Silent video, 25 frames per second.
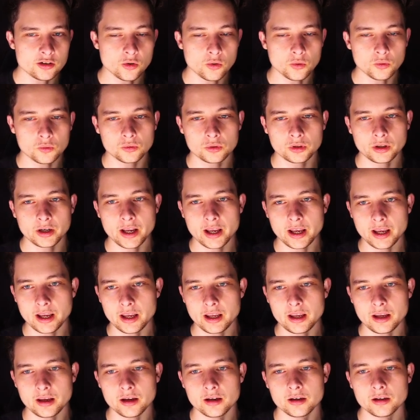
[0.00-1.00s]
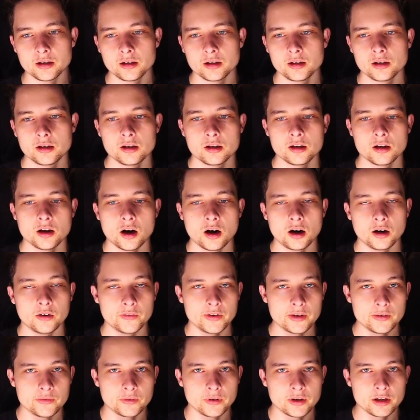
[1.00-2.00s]
or a RV
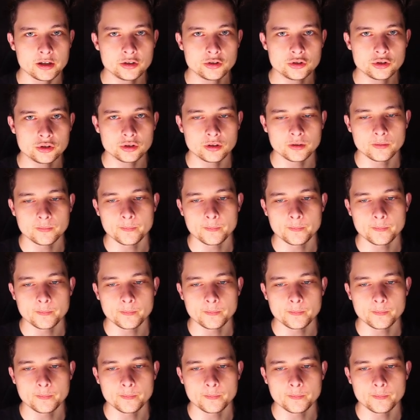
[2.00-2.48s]
fridge,